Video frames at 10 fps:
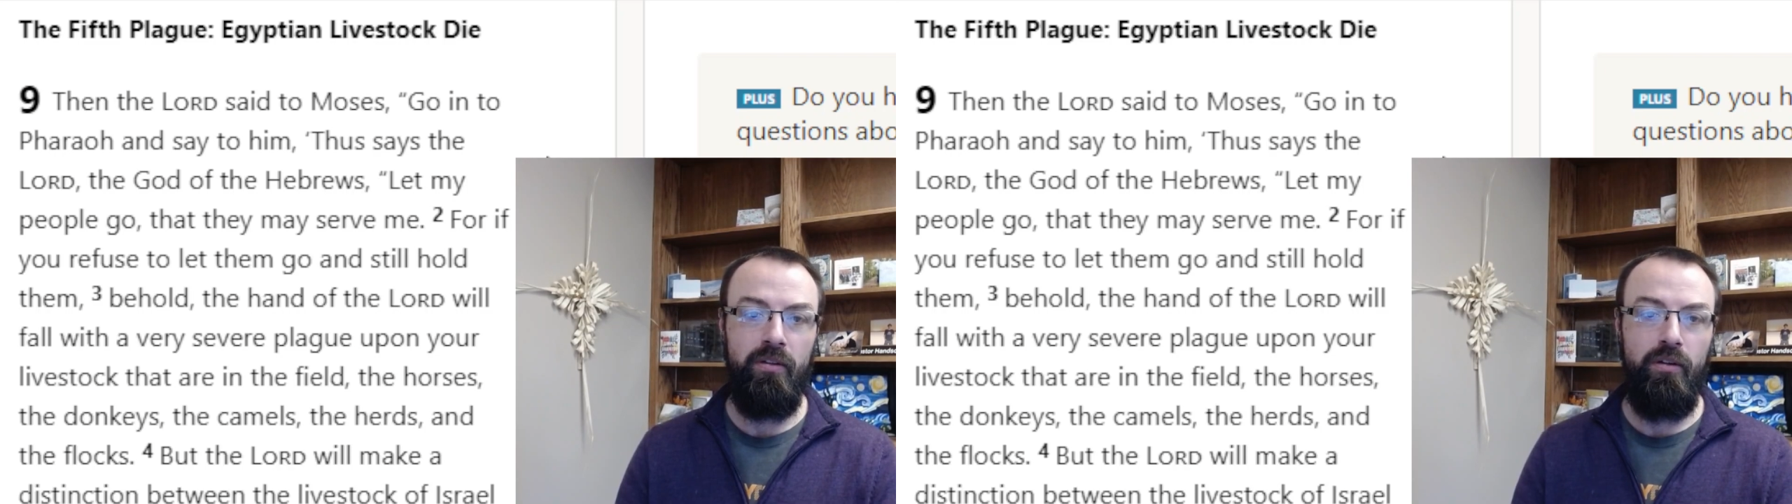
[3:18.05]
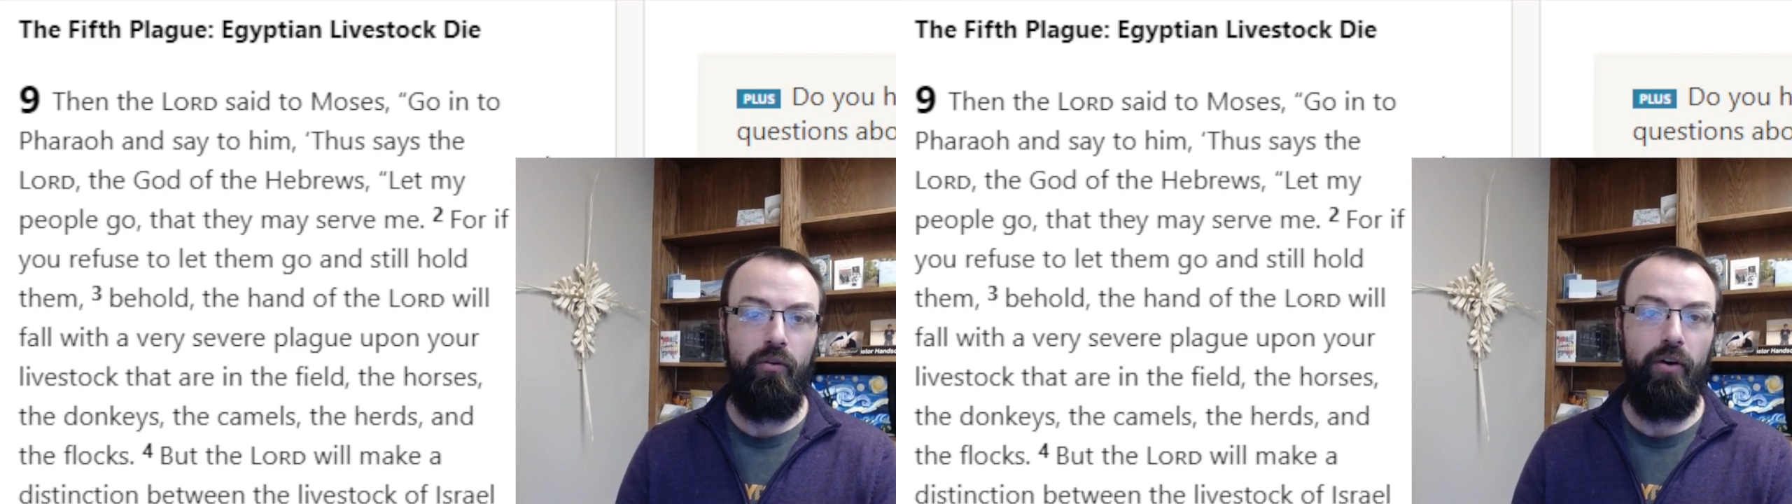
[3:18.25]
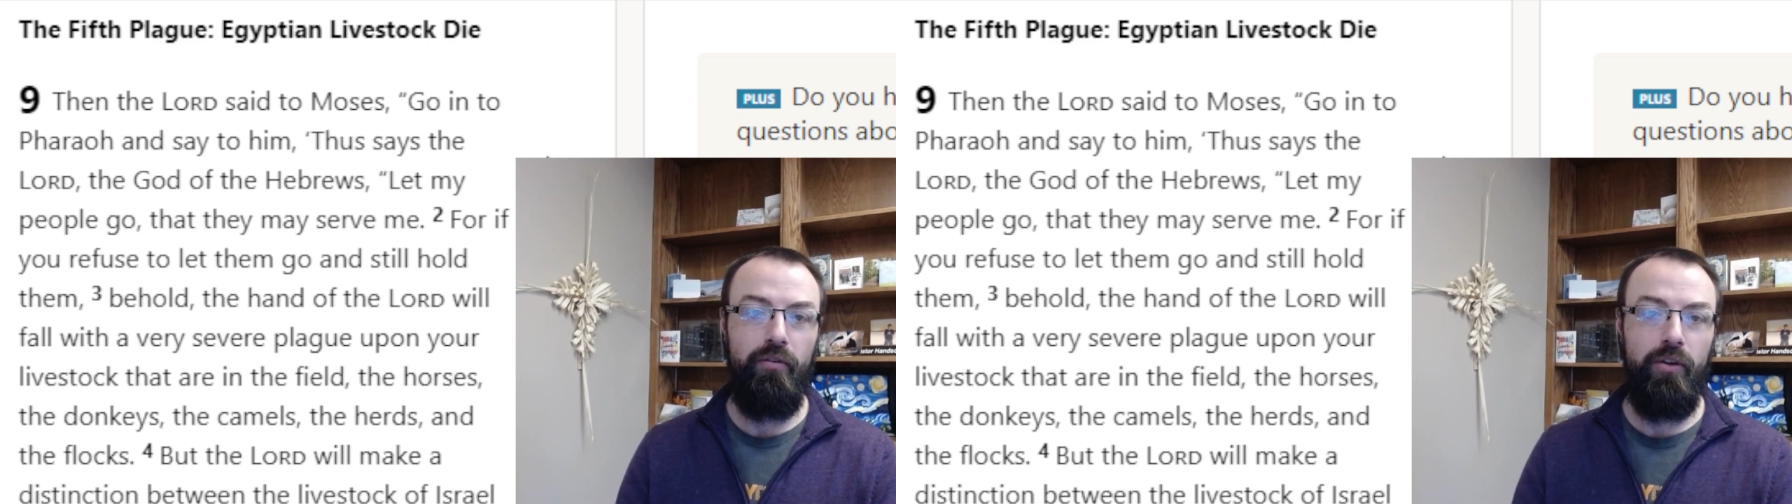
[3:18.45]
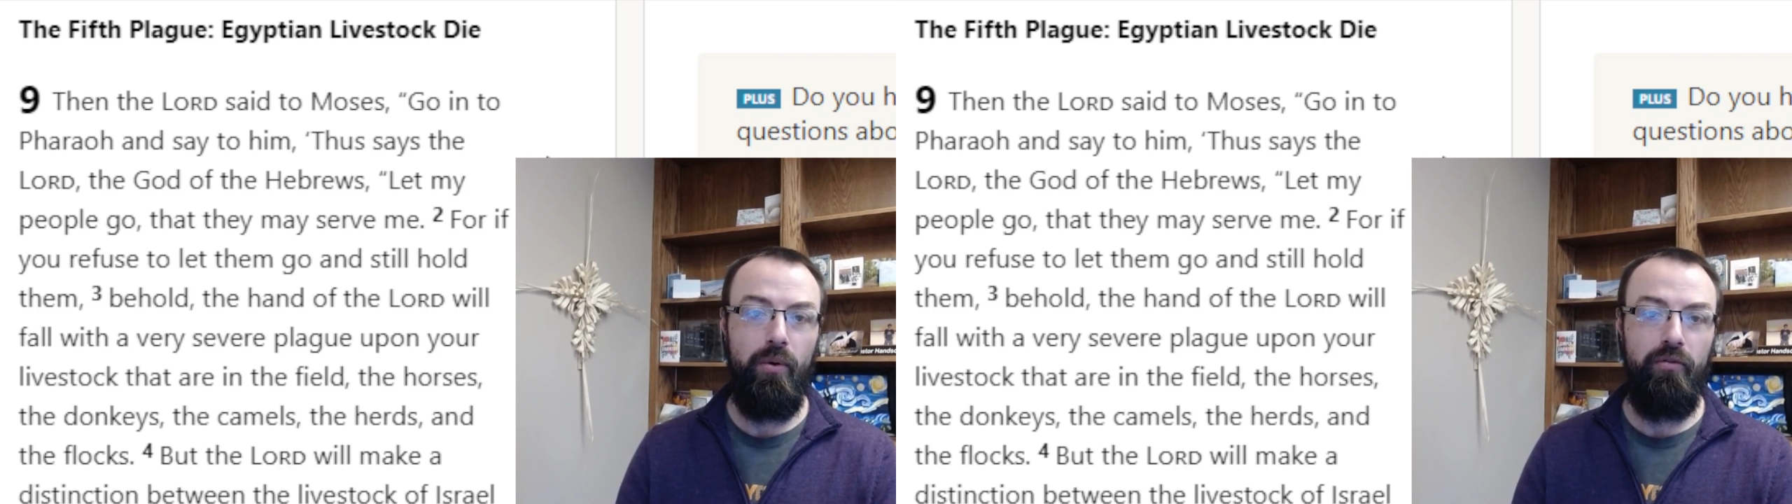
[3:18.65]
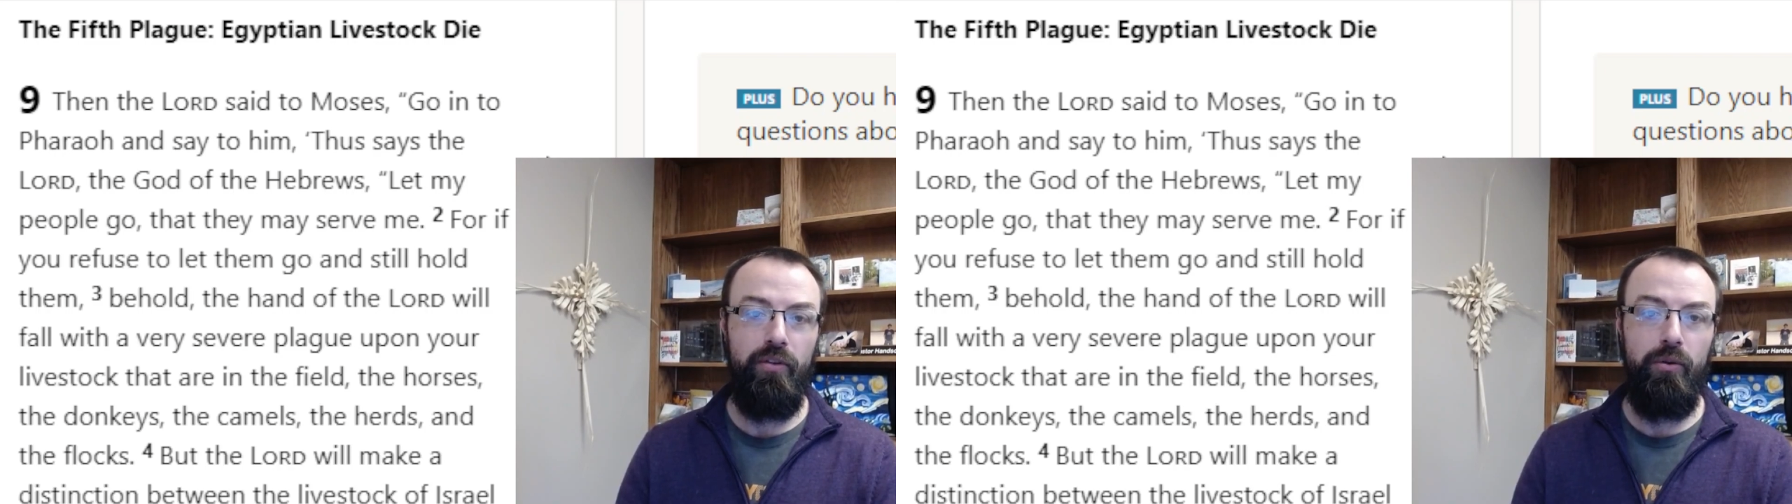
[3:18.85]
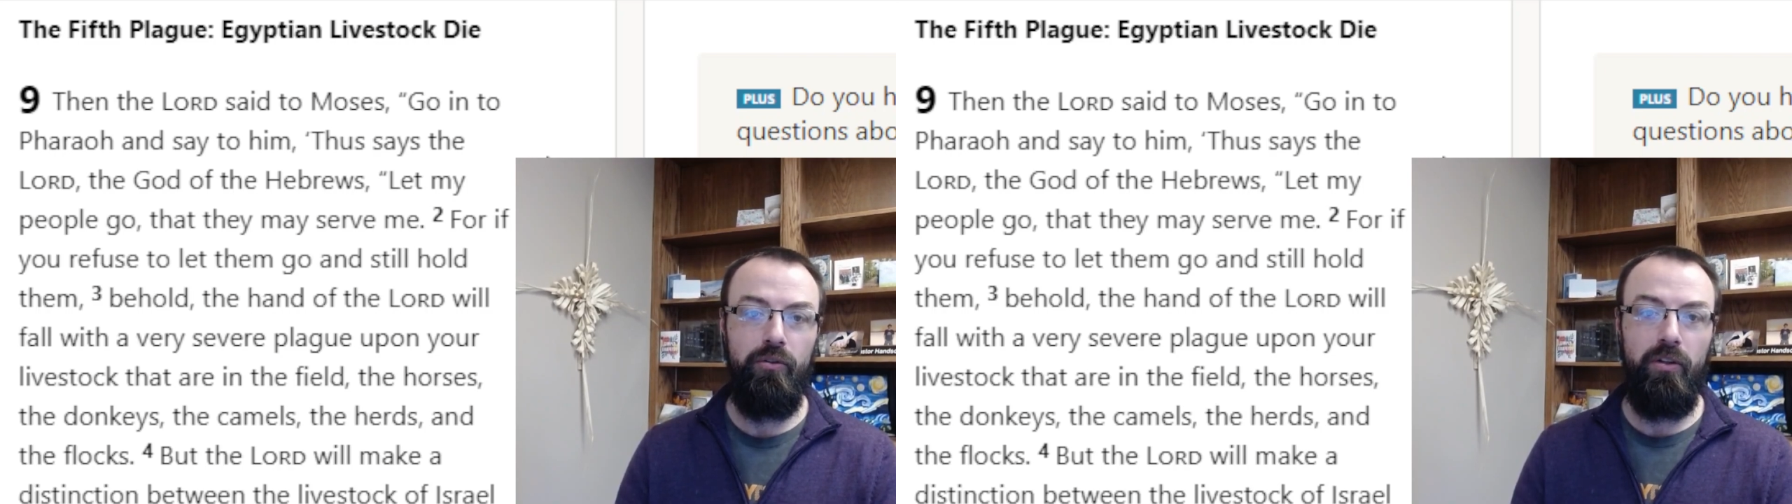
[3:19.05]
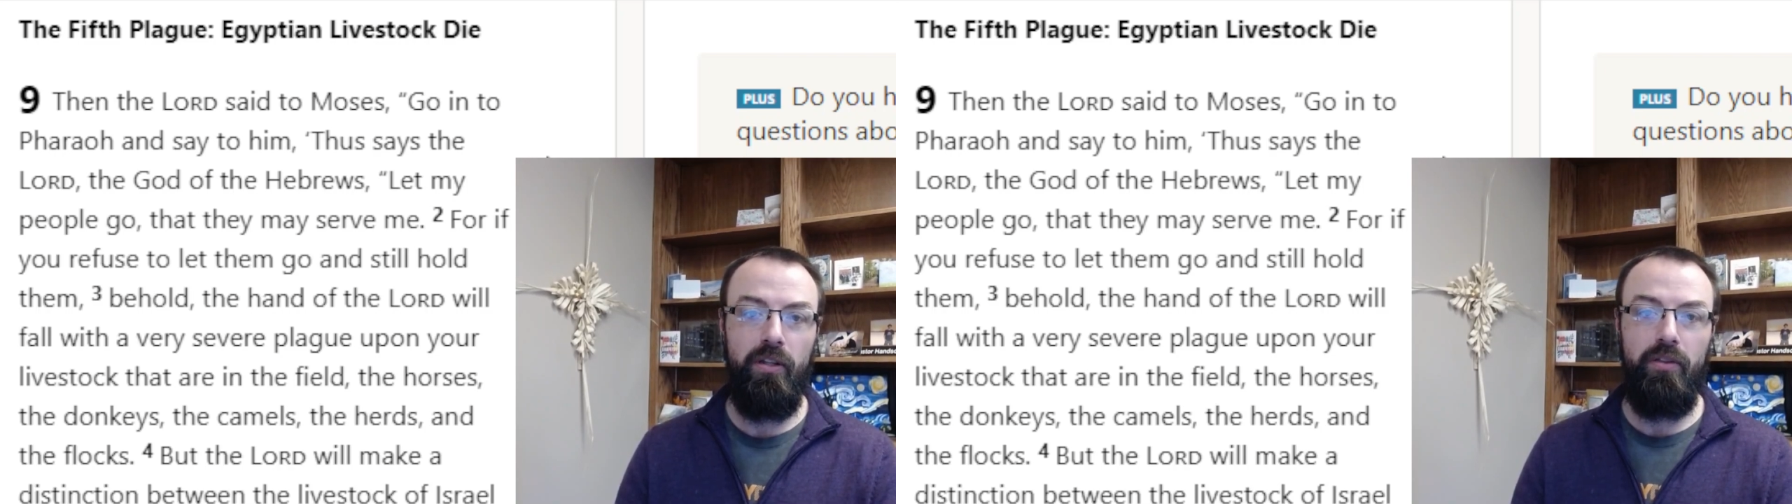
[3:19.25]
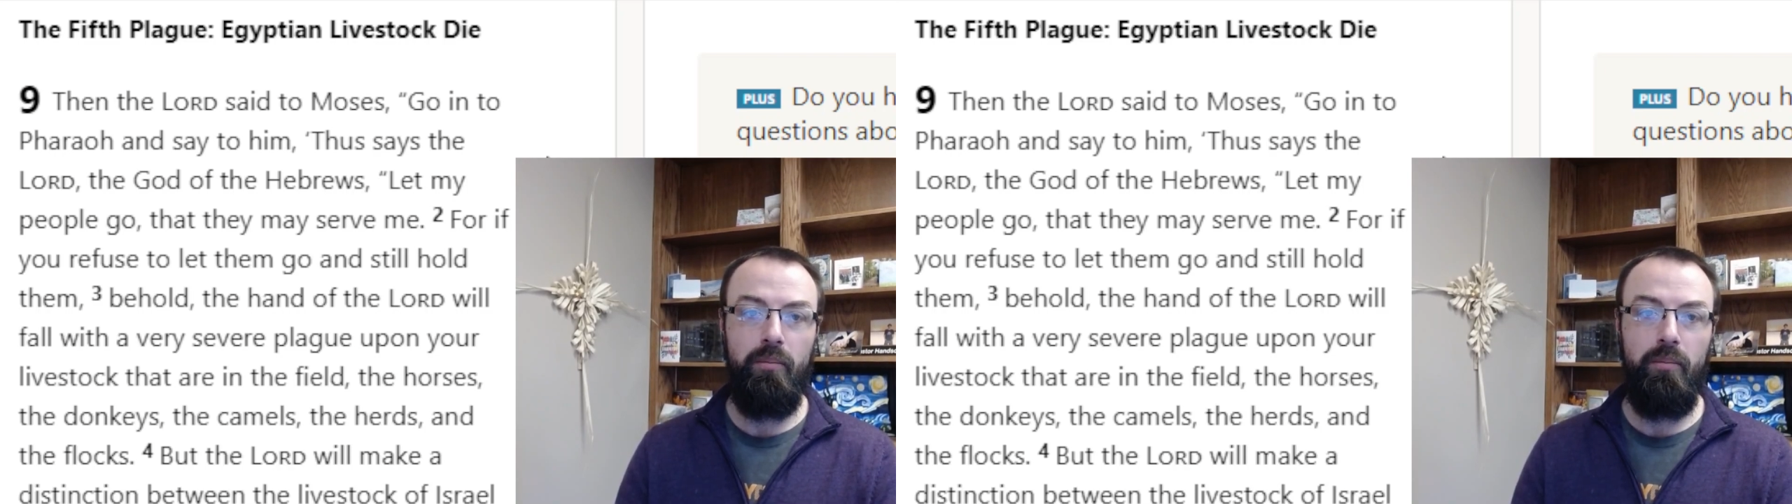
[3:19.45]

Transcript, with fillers: For if you refuse to let